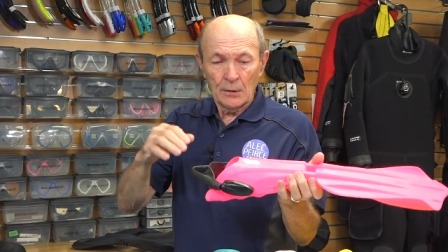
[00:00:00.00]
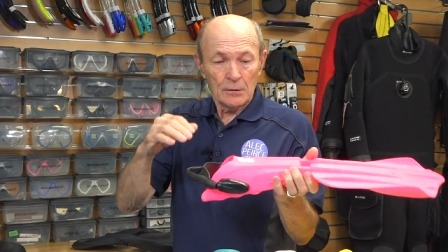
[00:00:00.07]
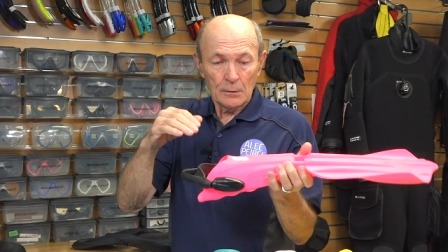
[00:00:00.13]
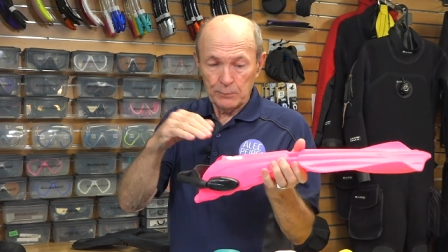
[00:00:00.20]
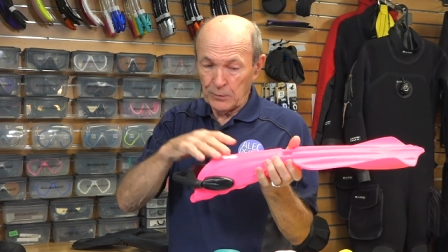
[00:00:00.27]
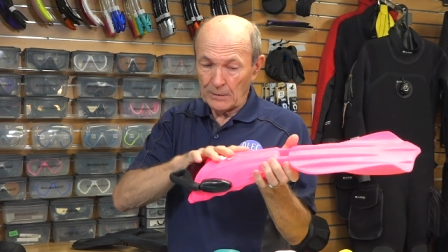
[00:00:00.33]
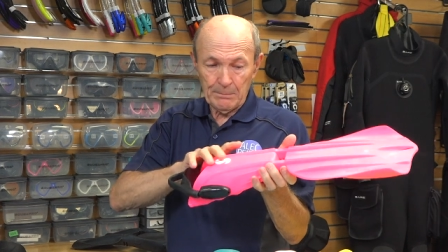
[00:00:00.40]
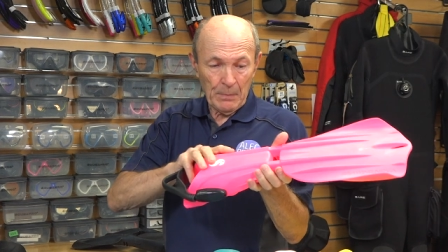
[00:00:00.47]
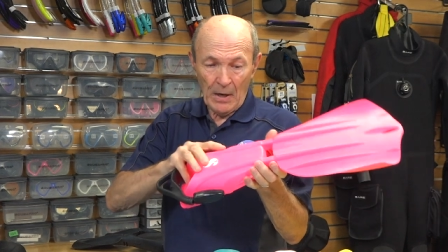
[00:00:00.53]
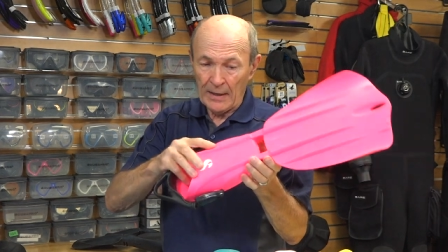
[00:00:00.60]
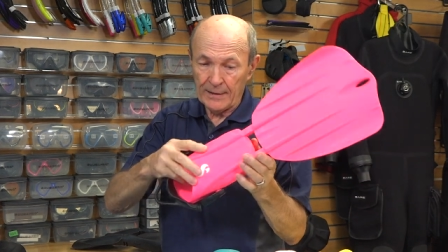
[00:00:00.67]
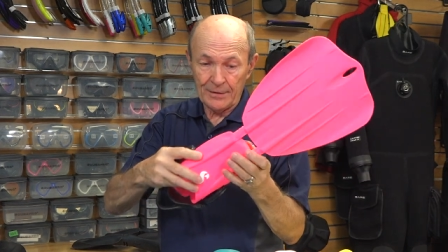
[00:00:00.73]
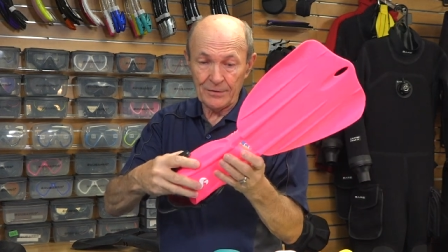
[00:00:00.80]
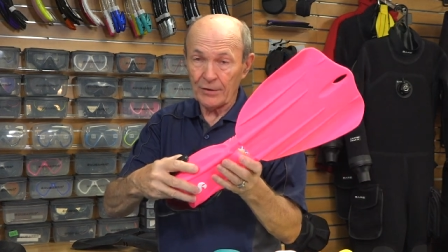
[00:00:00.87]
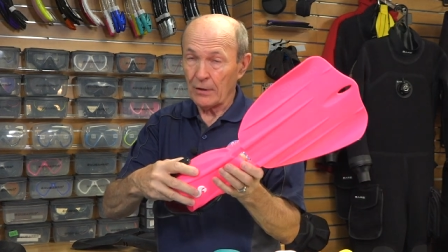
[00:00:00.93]
The foot
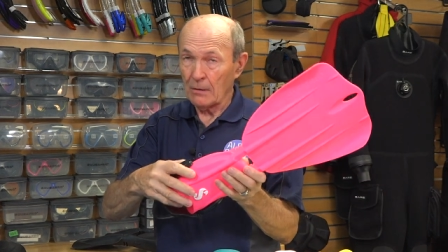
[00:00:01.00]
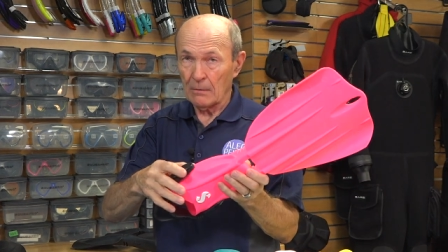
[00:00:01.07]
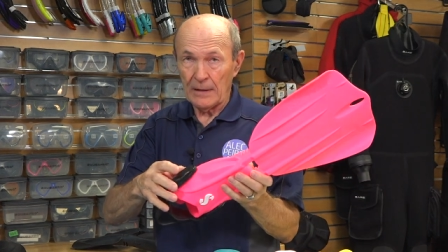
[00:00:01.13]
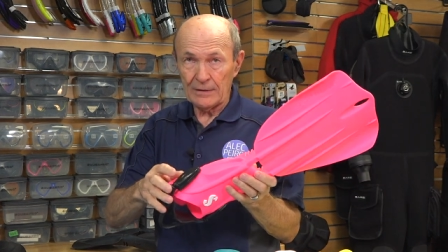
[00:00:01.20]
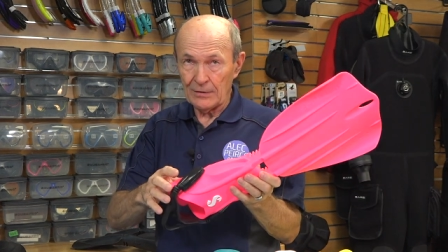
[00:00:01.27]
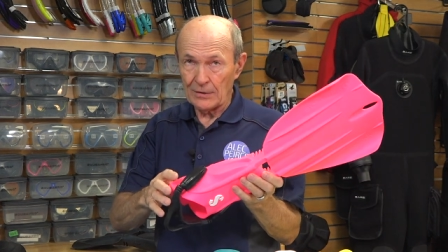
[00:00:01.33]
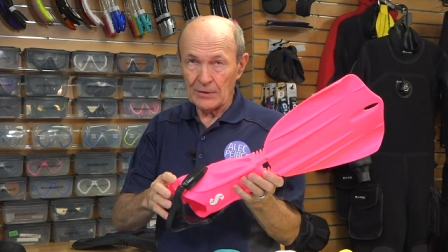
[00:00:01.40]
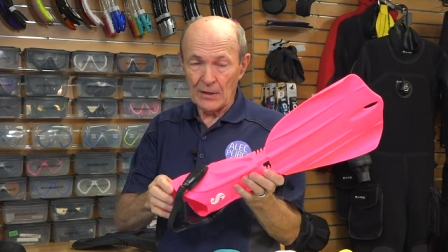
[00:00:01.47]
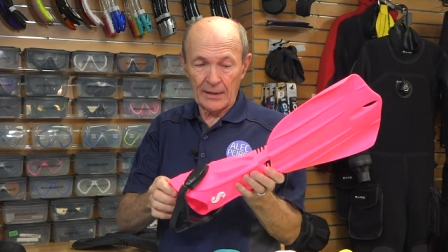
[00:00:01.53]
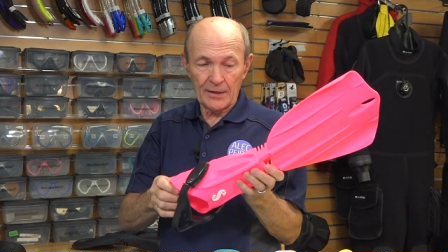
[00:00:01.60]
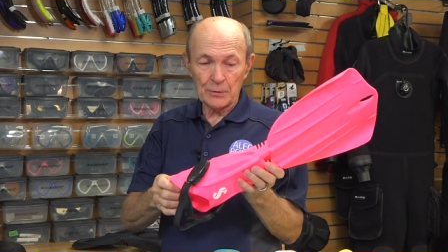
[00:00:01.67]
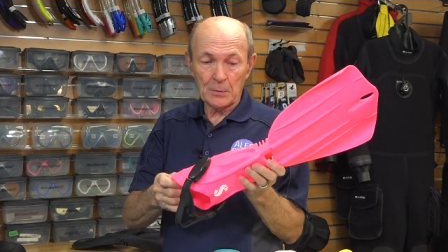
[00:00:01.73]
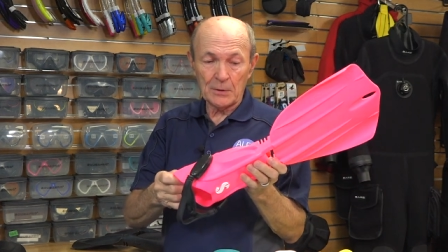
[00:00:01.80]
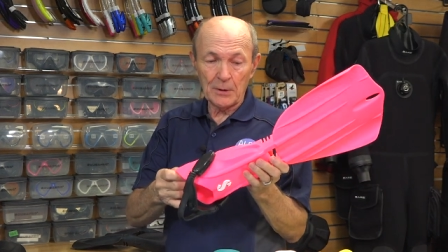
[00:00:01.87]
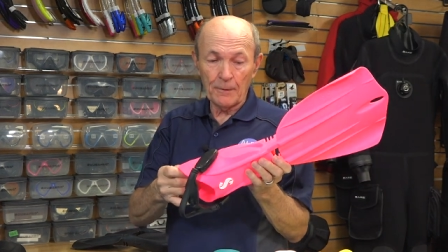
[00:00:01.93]
pocket is a great design.
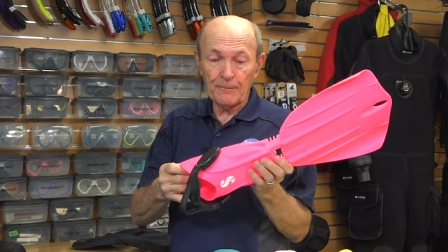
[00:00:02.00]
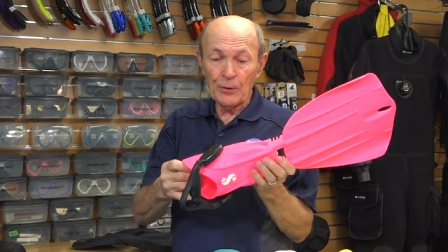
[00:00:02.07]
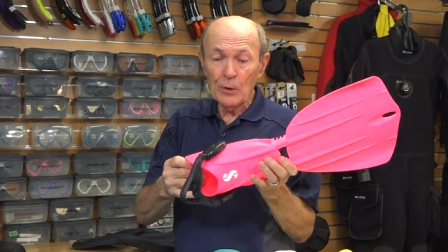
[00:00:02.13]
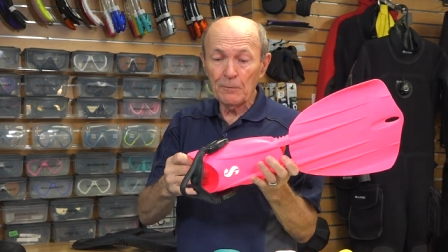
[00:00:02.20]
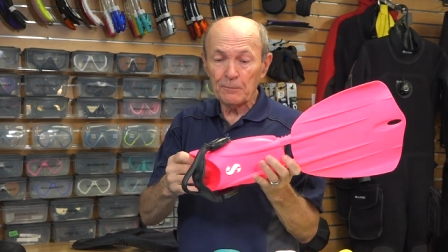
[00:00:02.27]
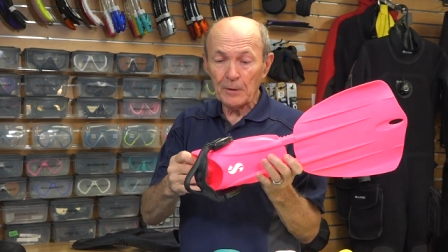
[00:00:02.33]
It's one of the few